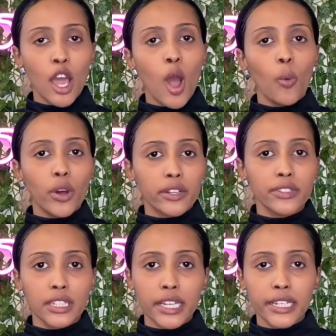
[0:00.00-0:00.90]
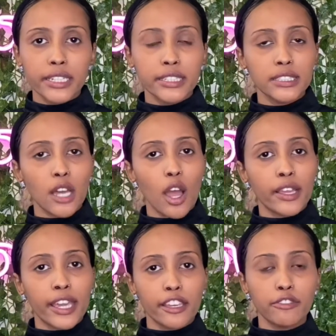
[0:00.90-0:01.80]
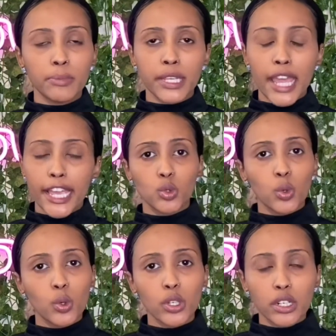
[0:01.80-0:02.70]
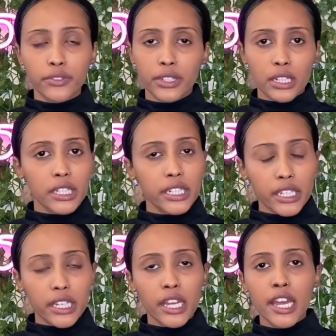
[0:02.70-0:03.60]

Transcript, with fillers: One of the ladies gave me a tour of the clinic.